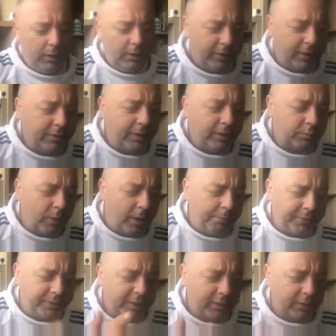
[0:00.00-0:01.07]
there's one
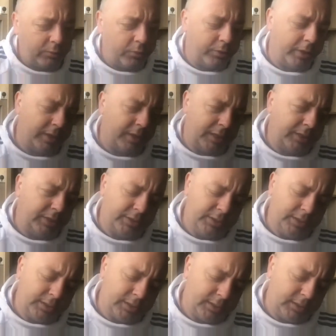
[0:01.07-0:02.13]
particular
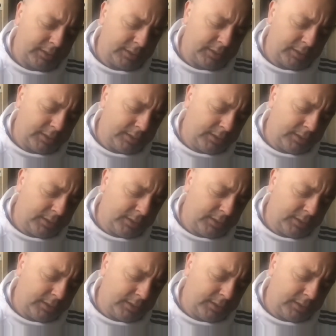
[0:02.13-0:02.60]
organisation that's